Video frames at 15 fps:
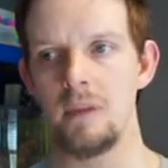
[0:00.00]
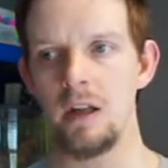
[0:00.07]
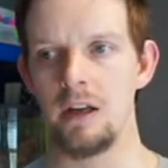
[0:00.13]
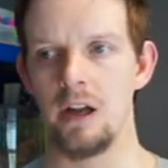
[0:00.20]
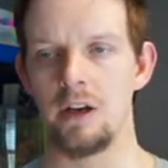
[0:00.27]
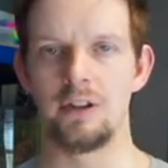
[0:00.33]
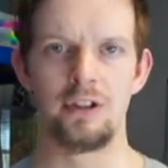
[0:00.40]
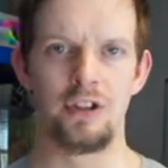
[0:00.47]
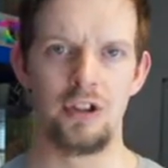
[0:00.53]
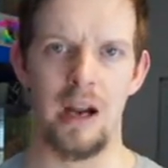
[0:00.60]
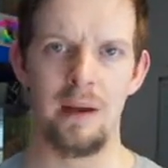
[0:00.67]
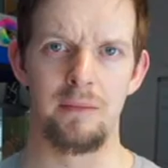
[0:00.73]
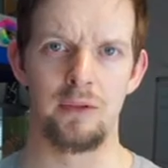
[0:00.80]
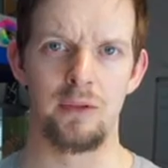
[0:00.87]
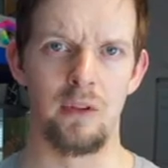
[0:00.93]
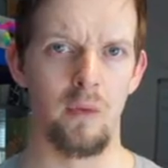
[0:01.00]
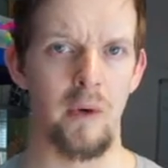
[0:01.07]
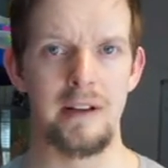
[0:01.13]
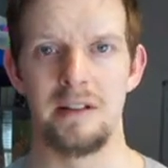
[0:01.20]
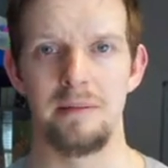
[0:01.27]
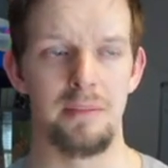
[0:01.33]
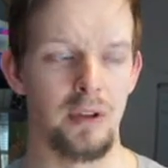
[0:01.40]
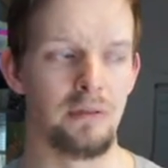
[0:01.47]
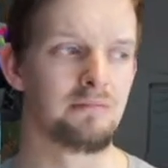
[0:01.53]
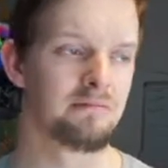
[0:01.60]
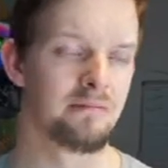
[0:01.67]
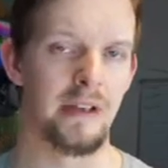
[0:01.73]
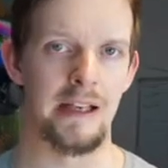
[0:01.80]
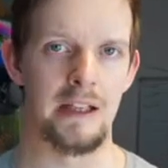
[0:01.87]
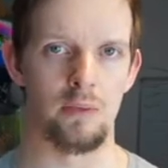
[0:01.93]
You know, it's just a shame to sort of waste it, but
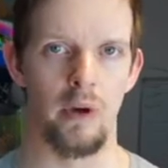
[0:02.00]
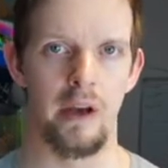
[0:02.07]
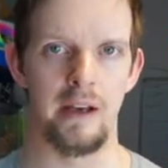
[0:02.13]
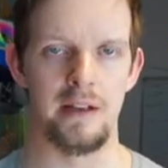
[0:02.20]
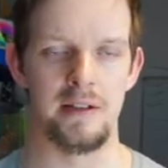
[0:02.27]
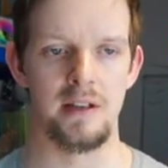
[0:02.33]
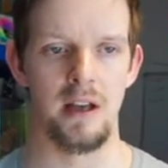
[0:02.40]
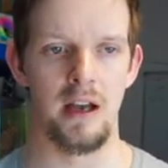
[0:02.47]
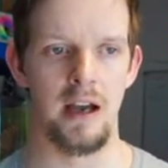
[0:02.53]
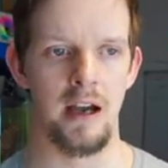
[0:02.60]
it is what it is.